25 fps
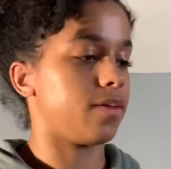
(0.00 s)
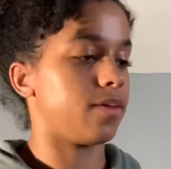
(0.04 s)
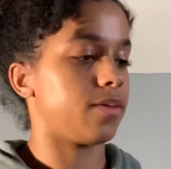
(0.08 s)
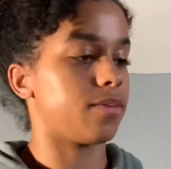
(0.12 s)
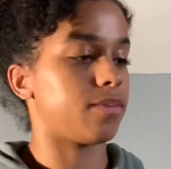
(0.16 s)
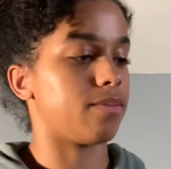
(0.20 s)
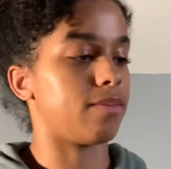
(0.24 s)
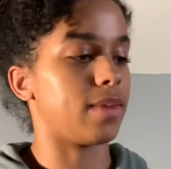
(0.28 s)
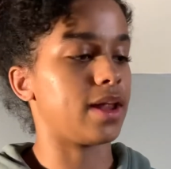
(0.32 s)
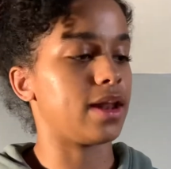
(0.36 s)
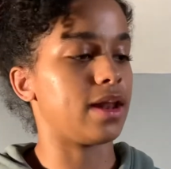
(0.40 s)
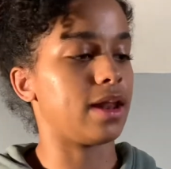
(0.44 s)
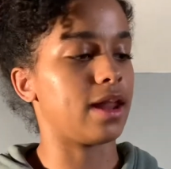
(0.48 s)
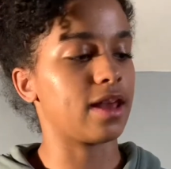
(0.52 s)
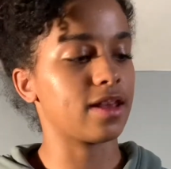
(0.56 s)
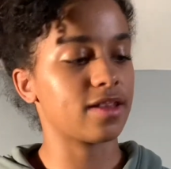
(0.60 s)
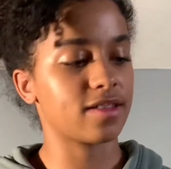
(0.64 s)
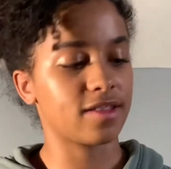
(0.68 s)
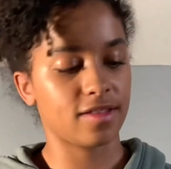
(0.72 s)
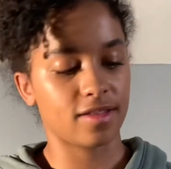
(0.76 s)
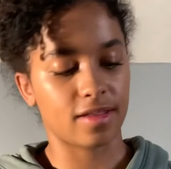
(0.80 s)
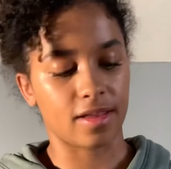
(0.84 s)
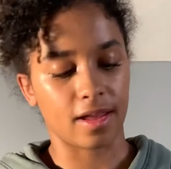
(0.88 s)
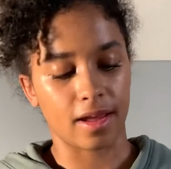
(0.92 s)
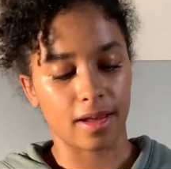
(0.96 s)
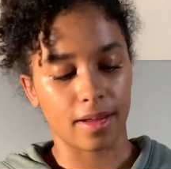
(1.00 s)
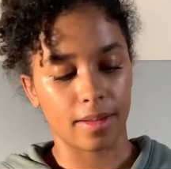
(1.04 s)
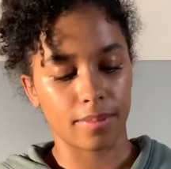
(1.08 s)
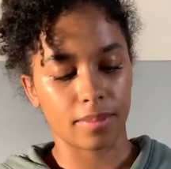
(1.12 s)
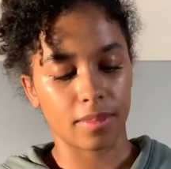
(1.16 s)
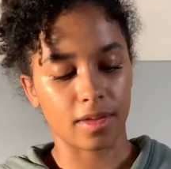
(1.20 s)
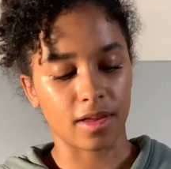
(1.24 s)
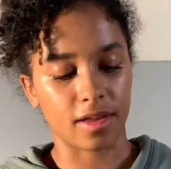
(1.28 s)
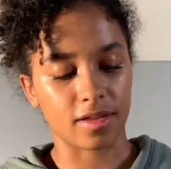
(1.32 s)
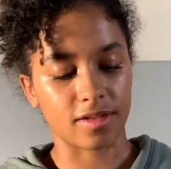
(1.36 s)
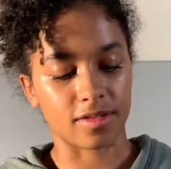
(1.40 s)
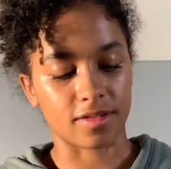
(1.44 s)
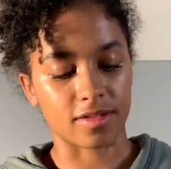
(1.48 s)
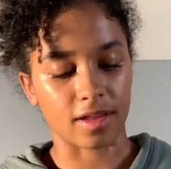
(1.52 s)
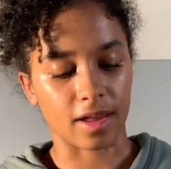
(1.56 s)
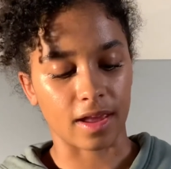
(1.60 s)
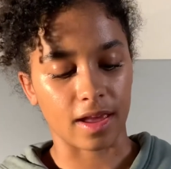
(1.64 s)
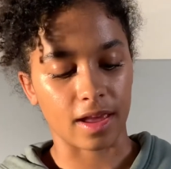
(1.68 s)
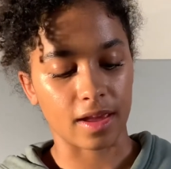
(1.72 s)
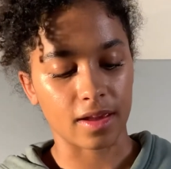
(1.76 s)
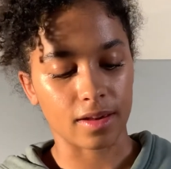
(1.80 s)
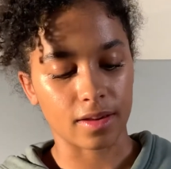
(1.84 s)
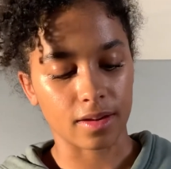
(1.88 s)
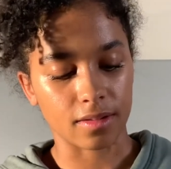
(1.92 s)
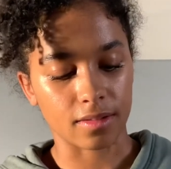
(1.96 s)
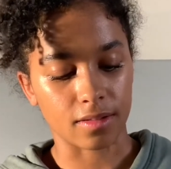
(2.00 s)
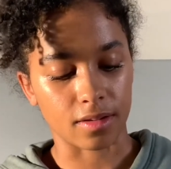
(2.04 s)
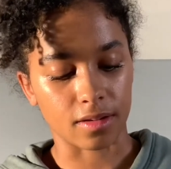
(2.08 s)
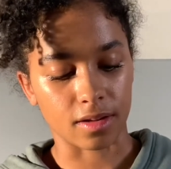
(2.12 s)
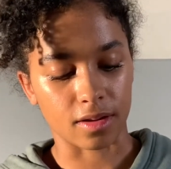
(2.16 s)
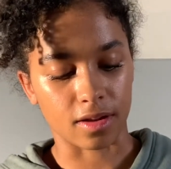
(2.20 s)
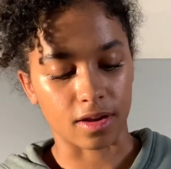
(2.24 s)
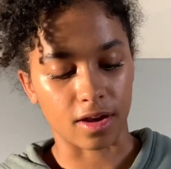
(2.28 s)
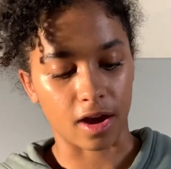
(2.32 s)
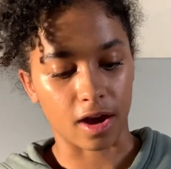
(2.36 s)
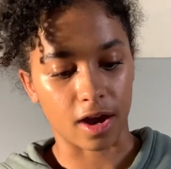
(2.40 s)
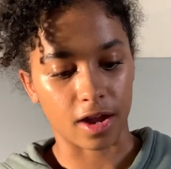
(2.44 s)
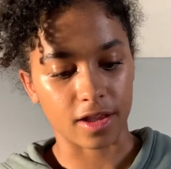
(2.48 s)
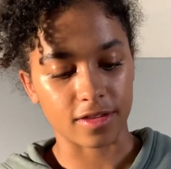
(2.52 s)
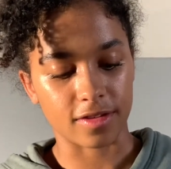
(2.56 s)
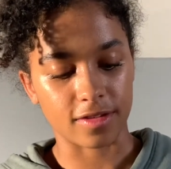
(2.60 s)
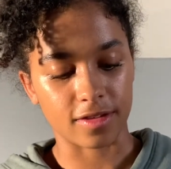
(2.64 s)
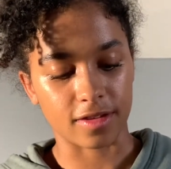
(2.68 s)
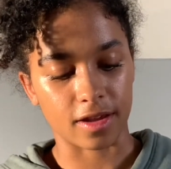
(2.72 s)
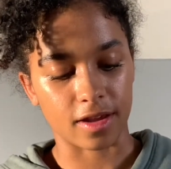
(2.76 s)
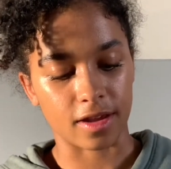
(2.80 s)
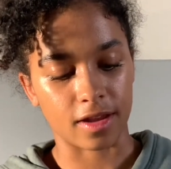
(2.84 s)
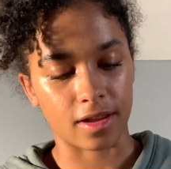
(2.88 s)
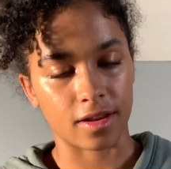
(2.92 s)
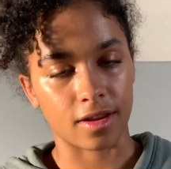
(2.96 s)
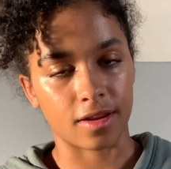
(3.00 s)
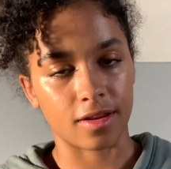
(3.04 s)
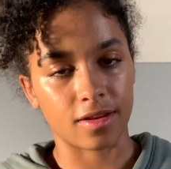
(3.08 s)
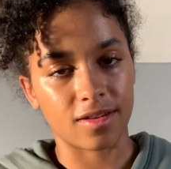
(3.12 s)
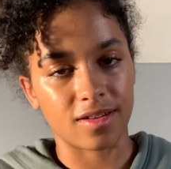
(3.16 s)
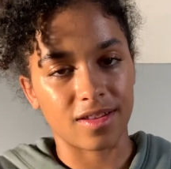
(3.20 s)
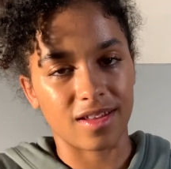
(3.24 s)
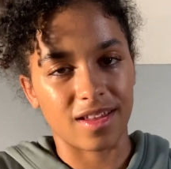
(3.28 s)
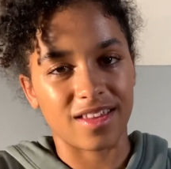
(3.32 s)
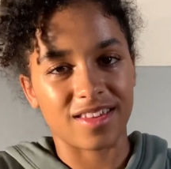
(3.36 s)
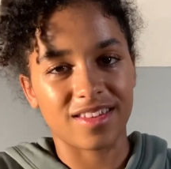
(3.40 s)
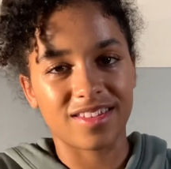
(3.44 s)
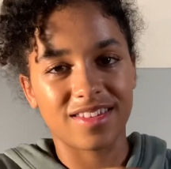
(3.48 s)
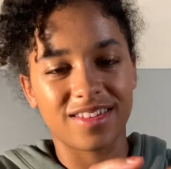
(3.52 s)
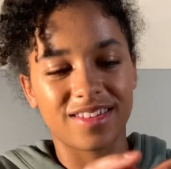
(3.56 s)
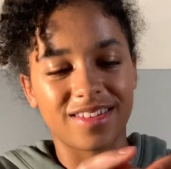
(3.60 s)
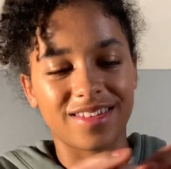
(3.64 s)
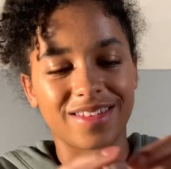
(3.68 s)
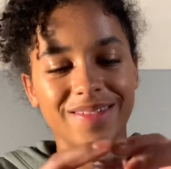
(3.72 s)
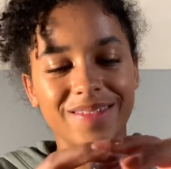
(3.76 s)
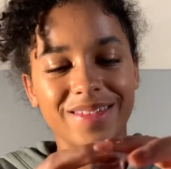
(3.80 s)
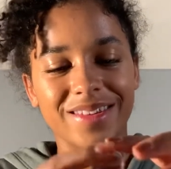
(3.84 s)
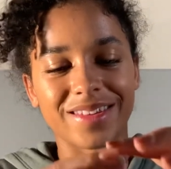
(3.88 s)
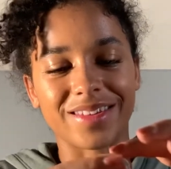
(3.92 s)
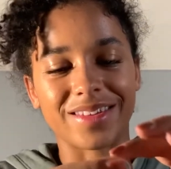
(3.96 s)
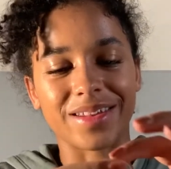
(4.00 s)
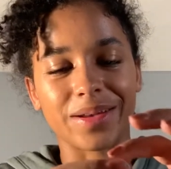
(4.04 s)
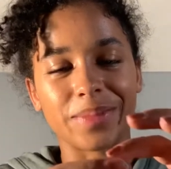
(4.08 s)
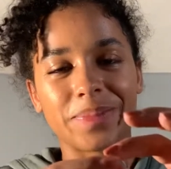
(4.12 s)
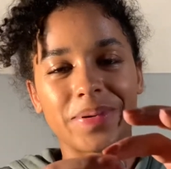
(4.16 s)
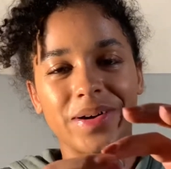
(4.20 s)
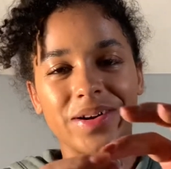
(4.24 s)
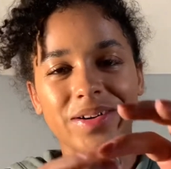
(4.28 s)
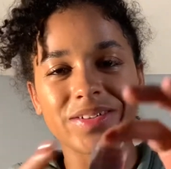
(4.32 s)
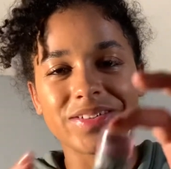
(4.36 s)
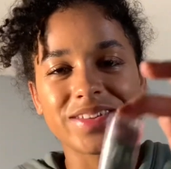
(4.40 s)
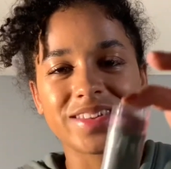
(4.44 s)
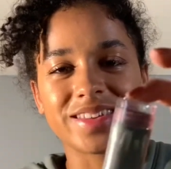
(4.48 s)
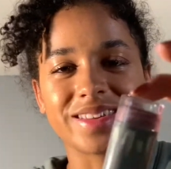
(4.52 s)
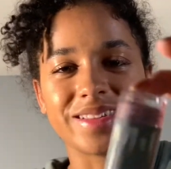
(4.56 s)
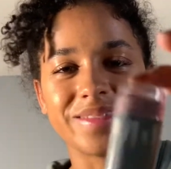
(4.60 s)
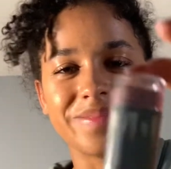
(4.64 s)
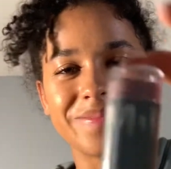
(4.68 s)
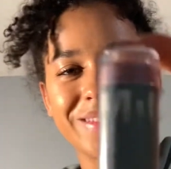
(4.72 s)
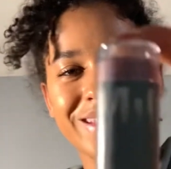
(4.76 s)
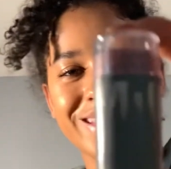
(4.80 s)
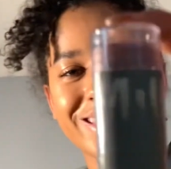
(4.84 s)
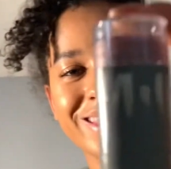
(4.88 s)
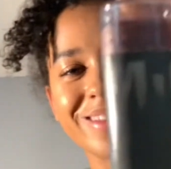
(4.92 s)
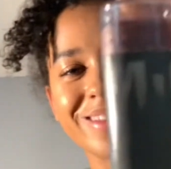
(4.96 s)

My next step is like godsend. It's supposed to be the